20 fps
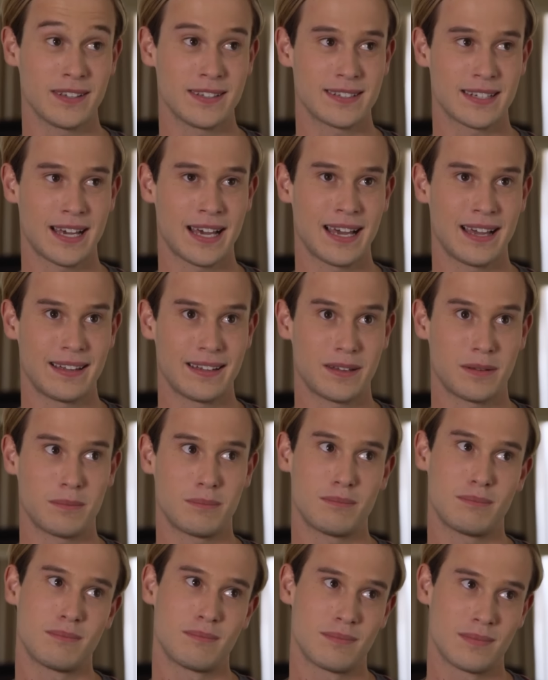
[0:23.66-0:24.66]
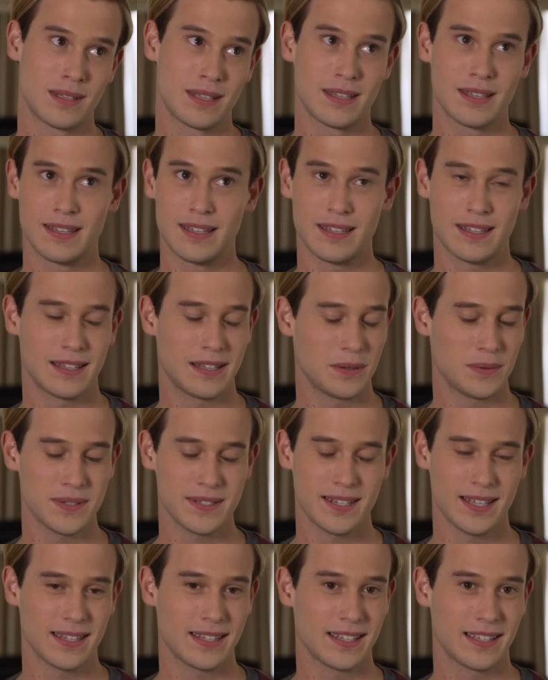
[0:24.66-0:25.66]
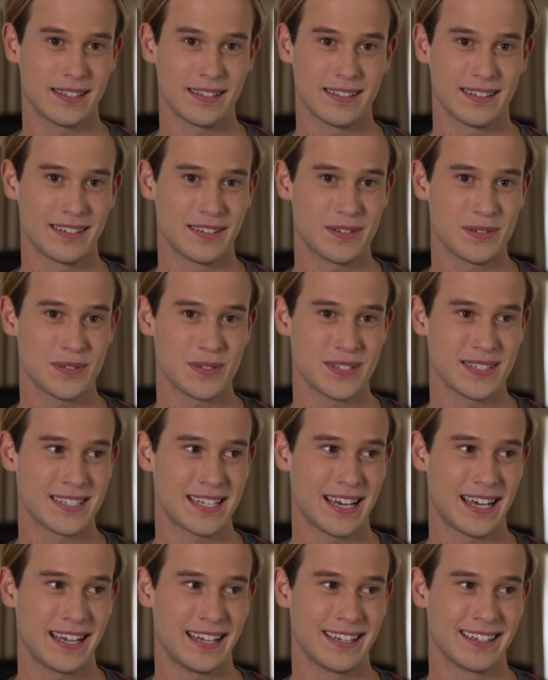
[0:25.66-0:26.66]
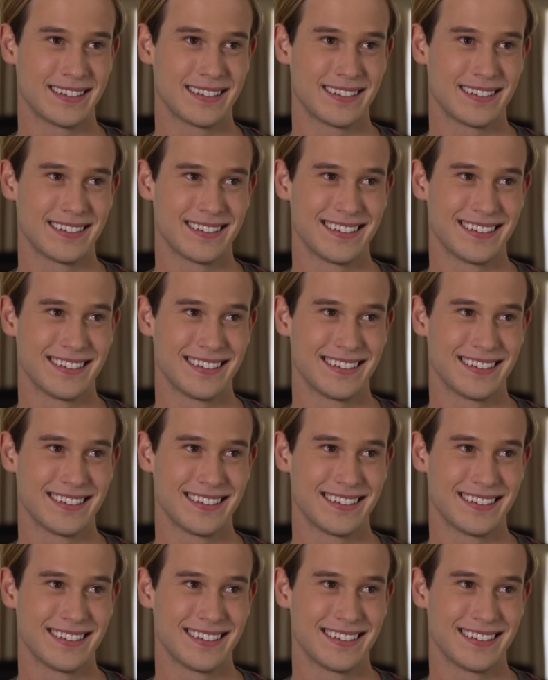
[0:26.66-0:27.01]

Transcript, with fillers: for at least a hi, I'm... Um, and there was nothing. It was just hi.